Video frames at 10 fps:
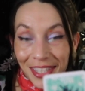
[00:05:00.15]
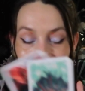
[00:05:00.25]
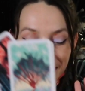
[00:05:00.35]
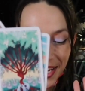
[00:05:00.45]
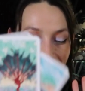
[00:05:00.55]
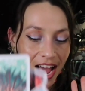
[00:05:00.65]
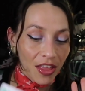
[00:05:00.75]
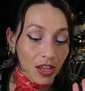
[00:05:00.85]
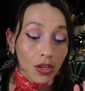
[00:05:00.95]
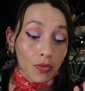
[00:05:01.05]
Like, I
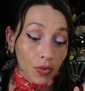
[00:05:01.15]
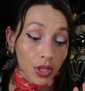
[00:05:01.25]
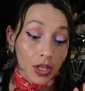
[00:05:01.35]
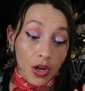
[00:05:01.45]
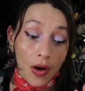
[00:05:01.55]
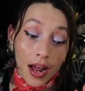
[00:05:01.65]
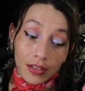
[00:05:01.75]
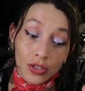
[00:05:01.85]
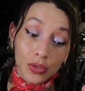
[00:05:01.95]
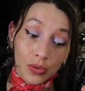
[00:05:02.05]
think you really know how
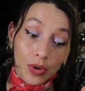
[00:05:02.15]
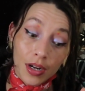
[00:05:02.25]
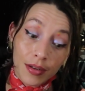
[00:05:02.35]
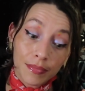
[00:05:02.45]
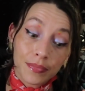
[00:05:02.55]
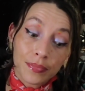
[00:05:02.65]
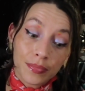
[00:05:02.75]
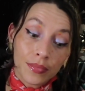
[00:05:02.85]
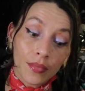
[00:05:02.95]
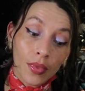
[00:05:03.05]
to um,
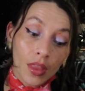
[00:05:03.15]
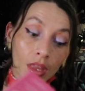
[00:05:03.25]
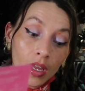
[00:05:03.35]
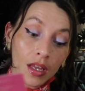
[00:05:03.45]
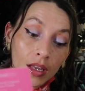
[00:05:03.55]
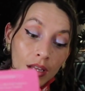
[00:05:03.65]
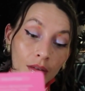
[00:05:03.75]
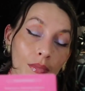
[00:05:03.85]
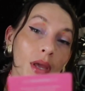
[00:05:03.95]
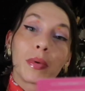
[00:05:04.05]

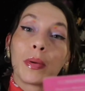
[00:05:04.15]
make